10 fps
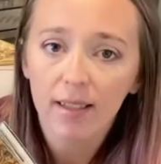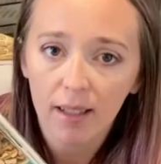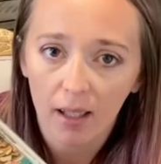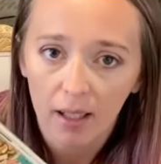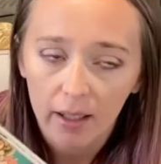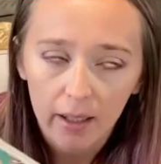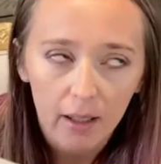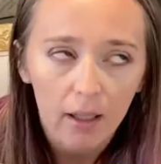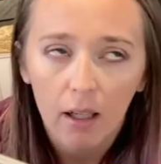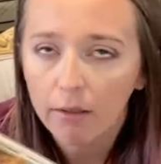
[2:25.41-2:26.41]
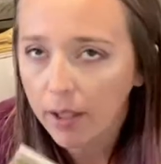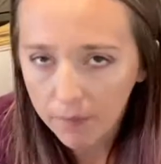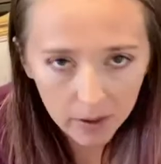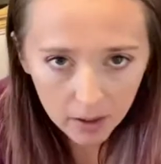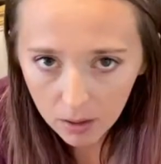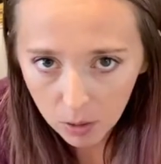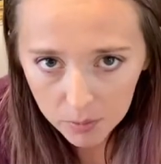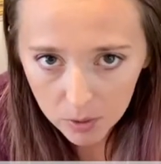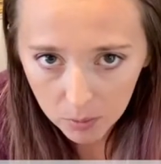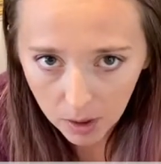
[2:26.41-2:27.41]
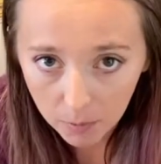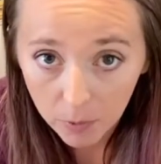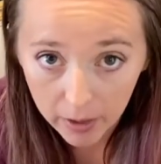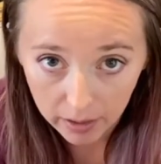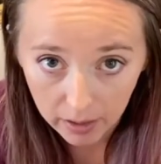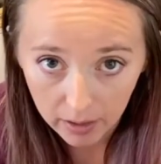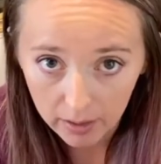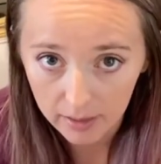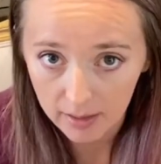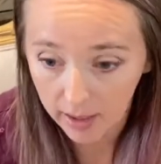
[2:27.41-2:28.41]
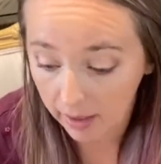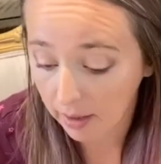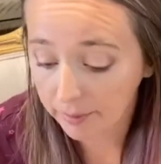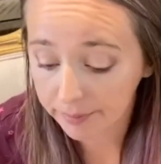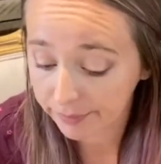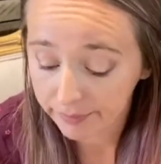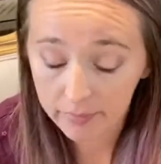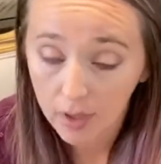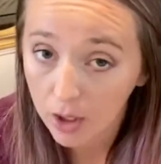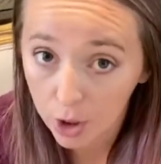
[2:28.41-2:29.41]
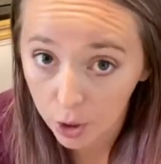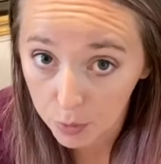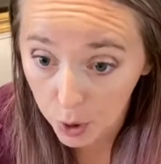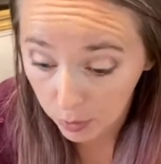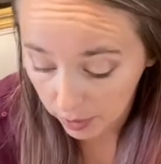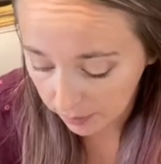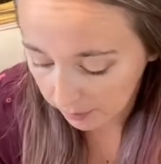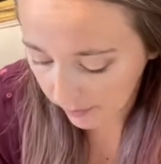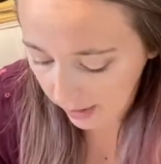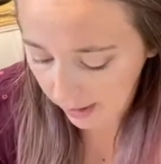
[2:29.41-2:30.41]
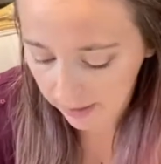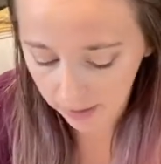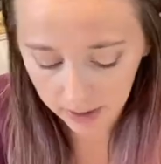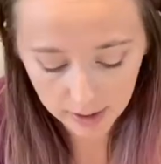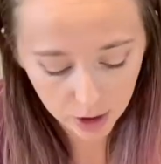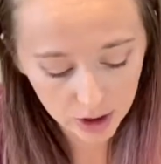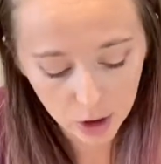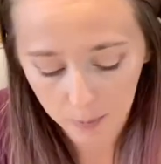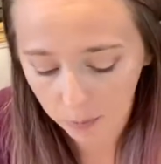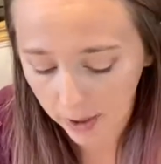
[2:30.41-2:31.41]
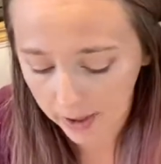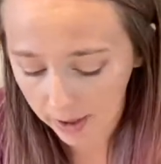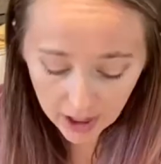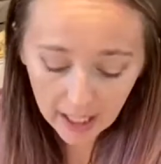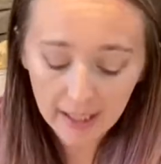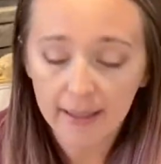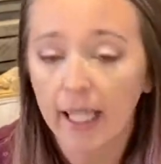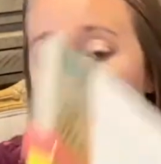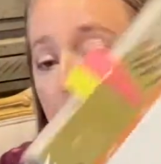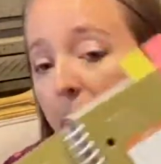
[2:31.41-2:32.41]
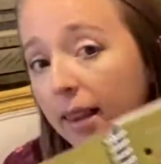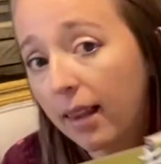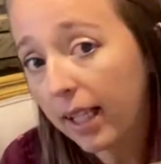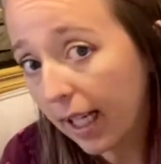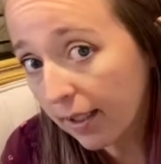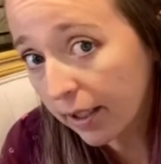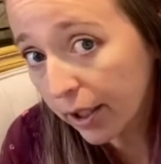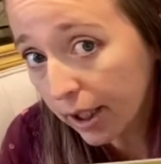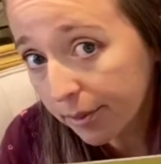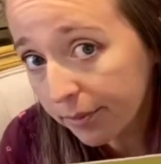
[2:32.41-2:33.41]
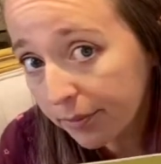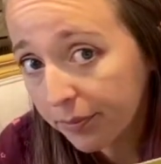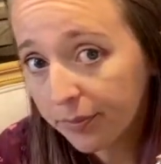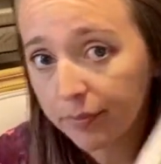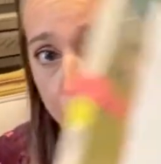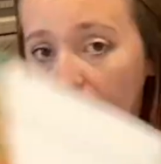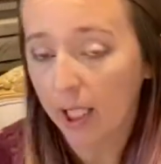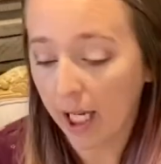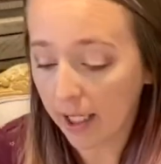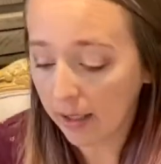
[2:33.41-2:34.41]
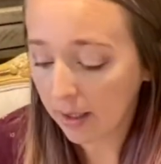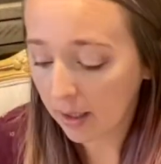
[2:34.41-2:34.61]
thought of everything a homeschool mom would need in this thing. No joke. Okay, so let's just jump right in. She has a monthly calendar, okay?